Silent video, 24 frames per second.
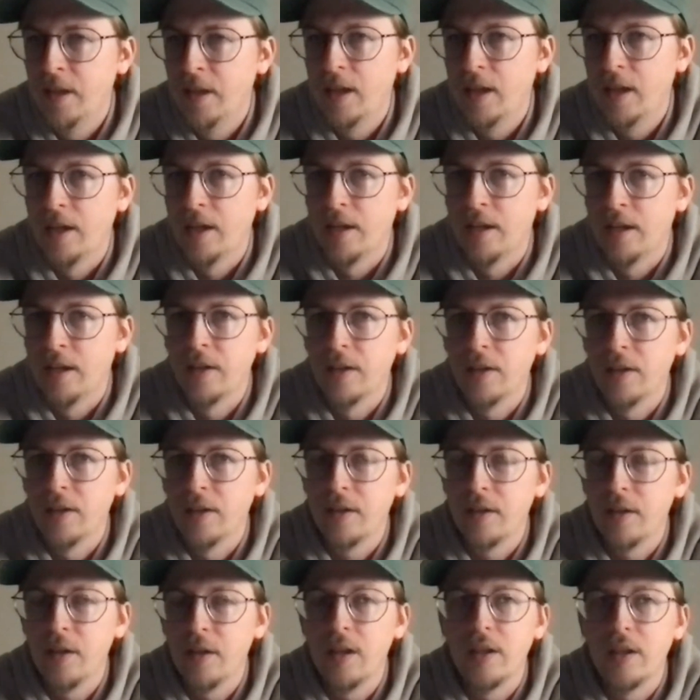
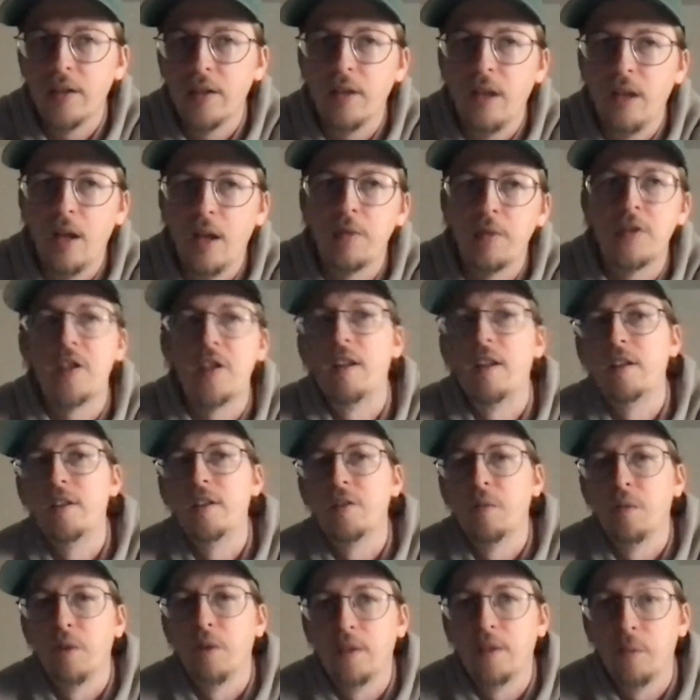I was sending
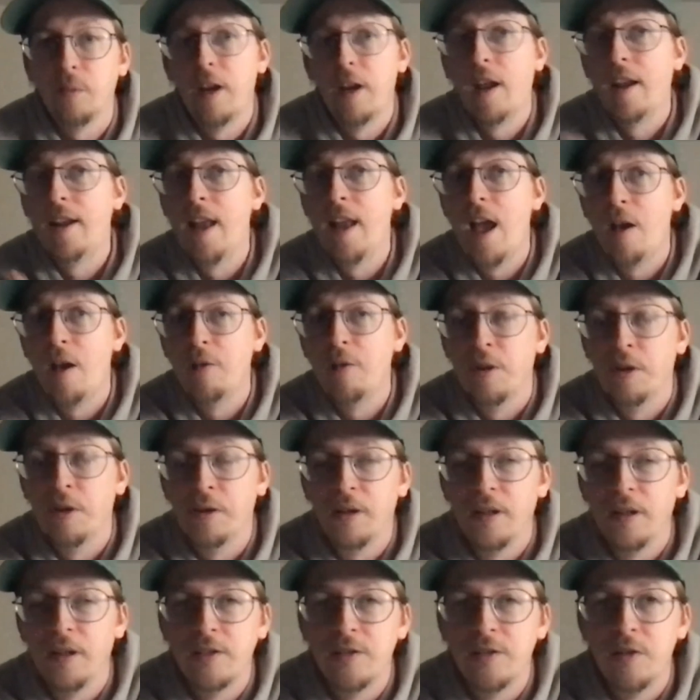to what I now
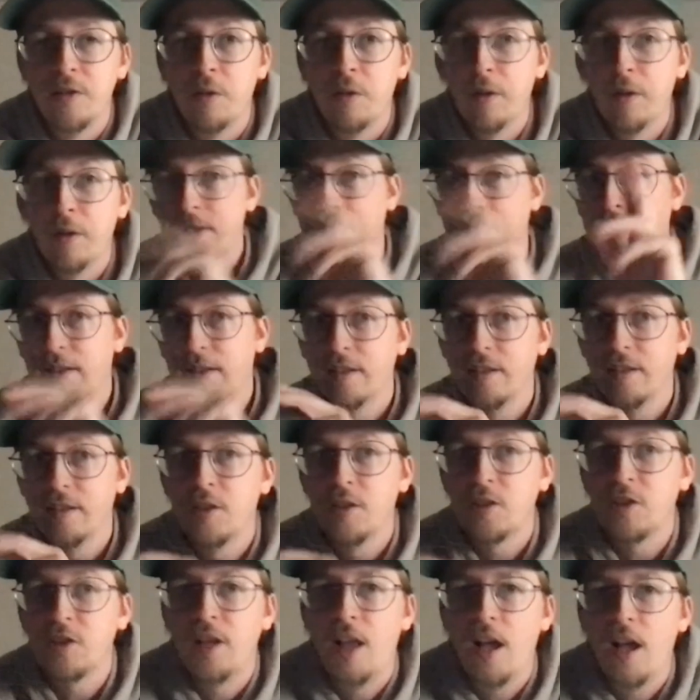know is known as like the
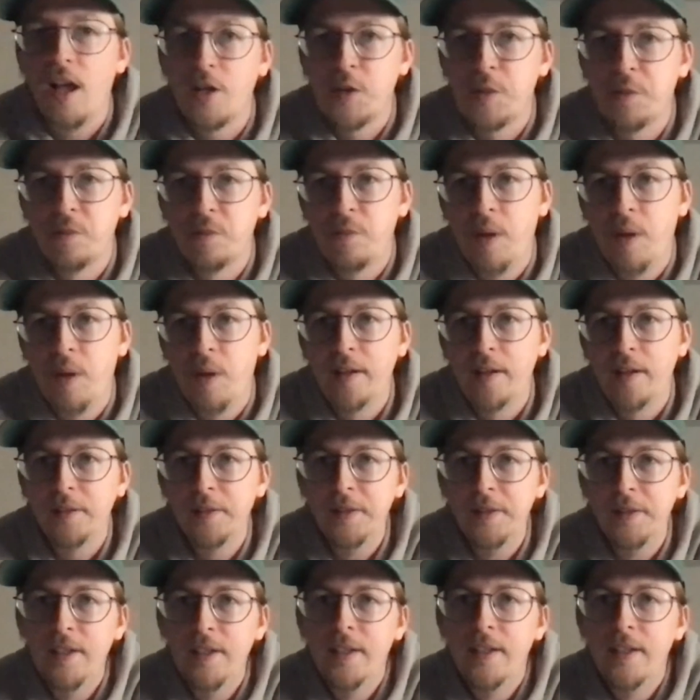slosh pile,